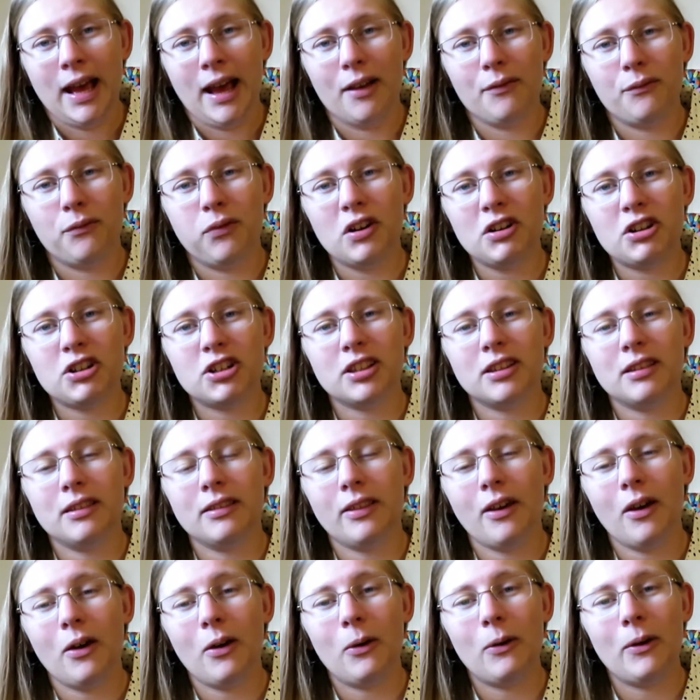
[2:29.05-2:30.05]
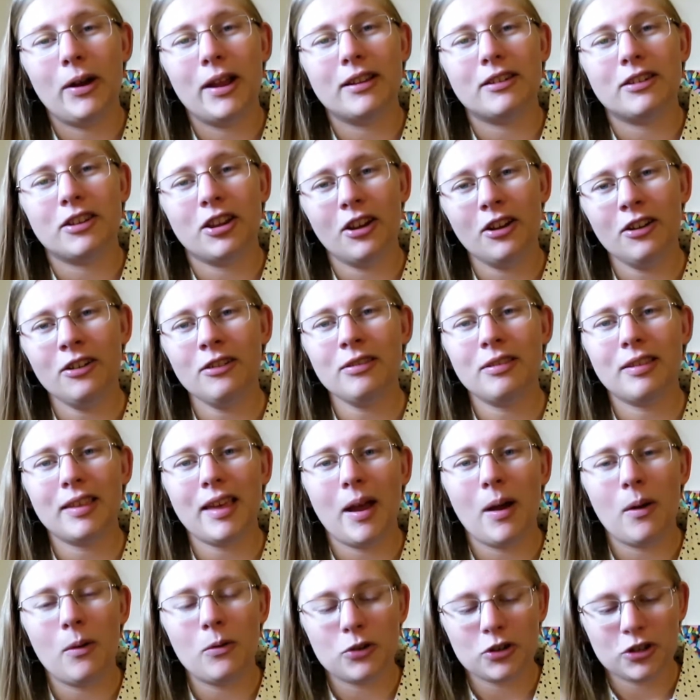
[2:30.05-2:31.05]
Unfortunately, though, it turns
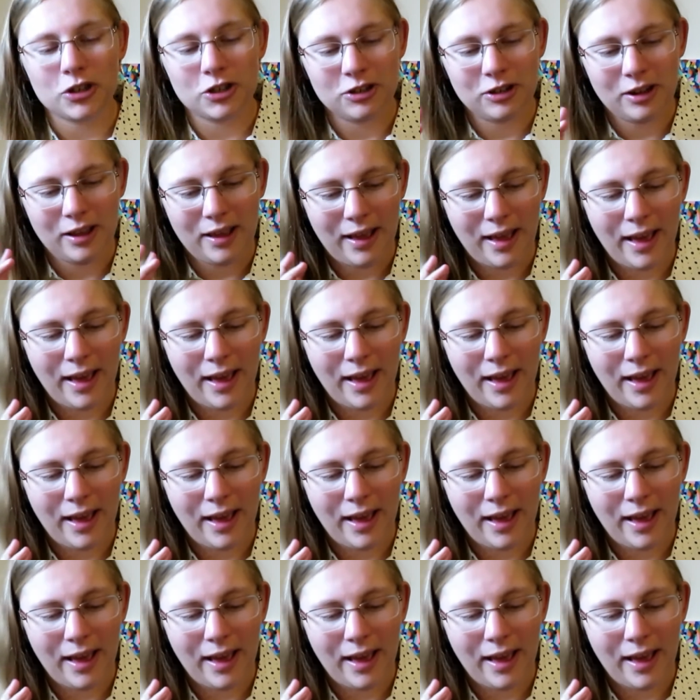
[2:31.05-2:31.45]
out,